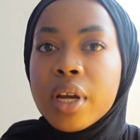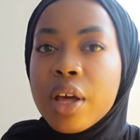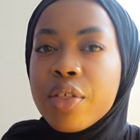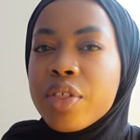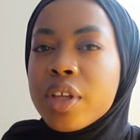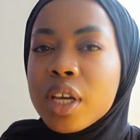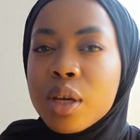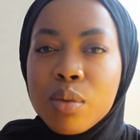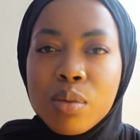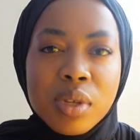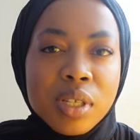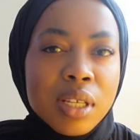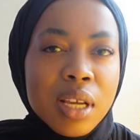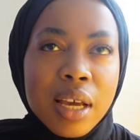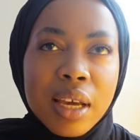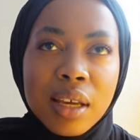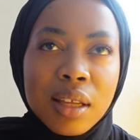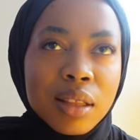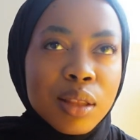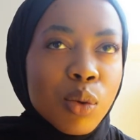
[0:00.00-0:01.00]
I think it was
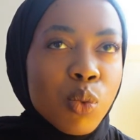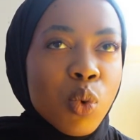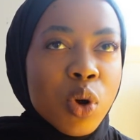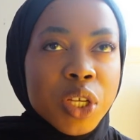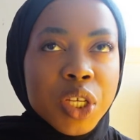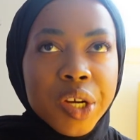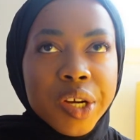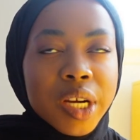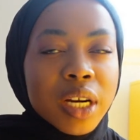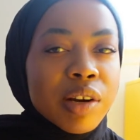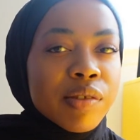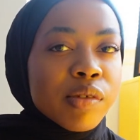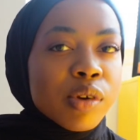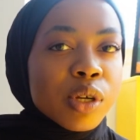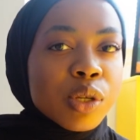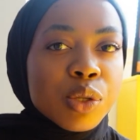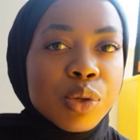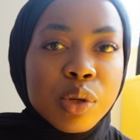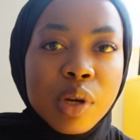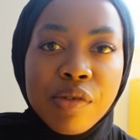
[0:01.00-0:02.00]
like the 1 year
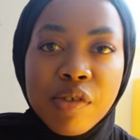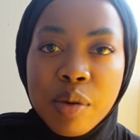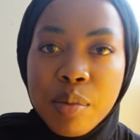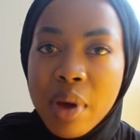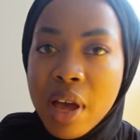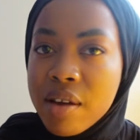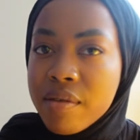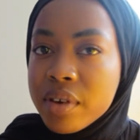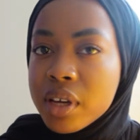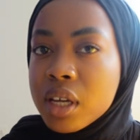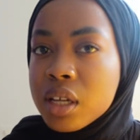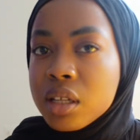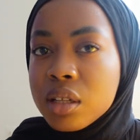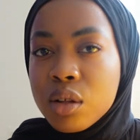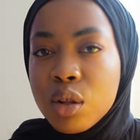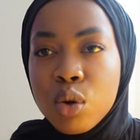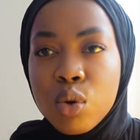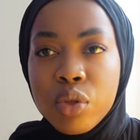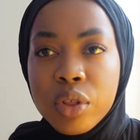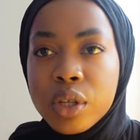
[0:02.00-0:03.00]
anniversary of him having
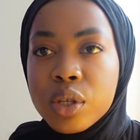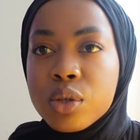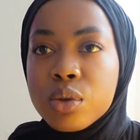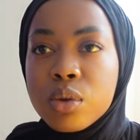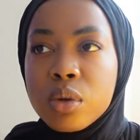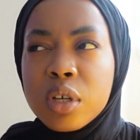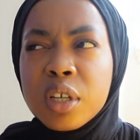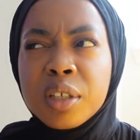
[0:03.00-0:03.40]
a clothing store.